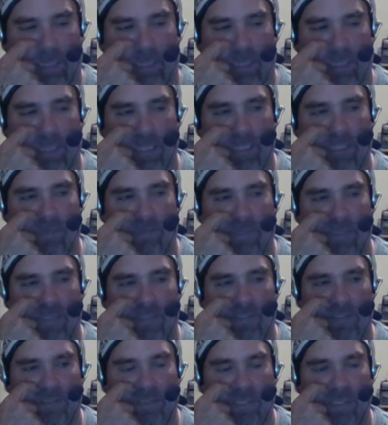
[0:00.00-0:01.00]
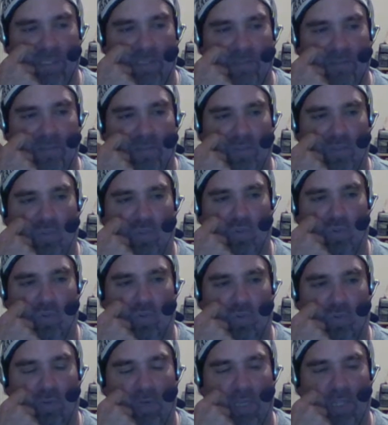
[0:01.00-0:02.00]
If you win,
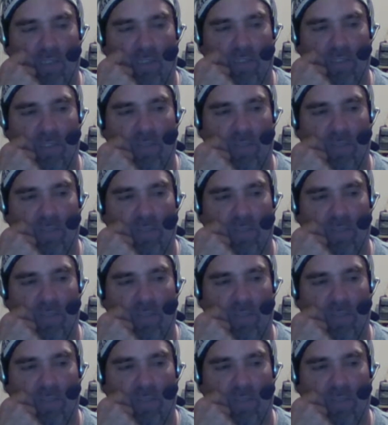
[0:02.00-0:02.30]
your